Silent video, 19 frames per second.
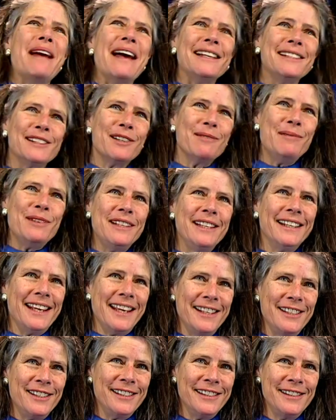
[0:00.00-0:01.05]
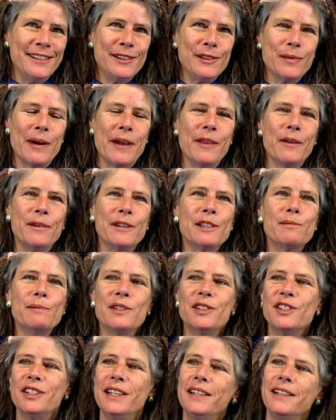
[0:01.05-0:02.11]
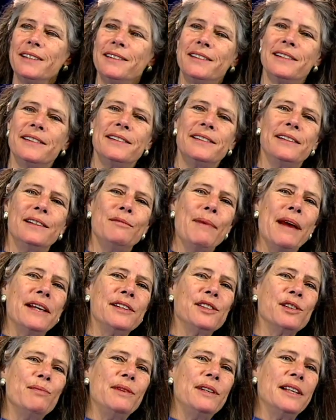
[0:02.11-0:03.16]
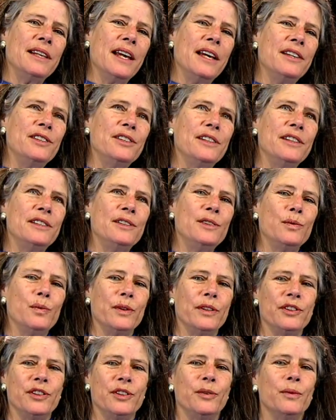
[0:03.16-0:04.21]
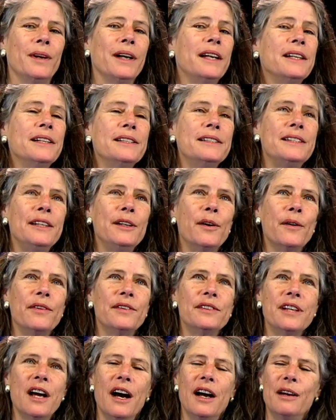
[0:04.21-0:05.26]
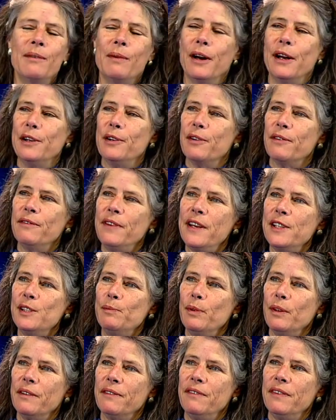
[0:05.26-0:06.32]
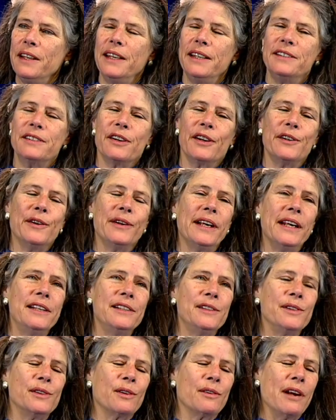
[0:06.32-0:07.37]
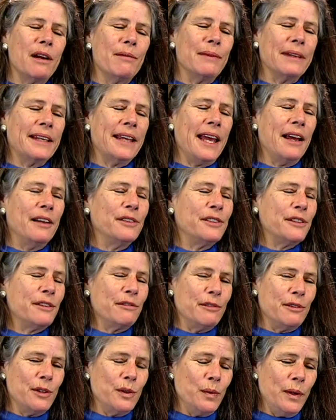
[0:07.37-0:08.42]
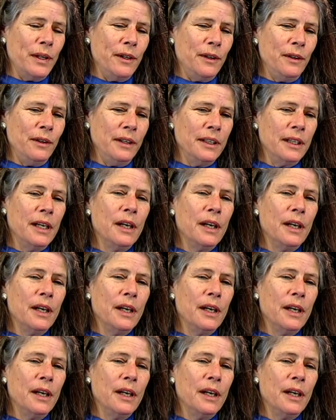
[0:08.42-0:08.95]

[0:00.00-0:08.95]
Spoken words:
Mass communications, whether it's machine-assisted mass communications, which you see all the time on your Facebook feeds, on your Instagram accounts, through Twitter,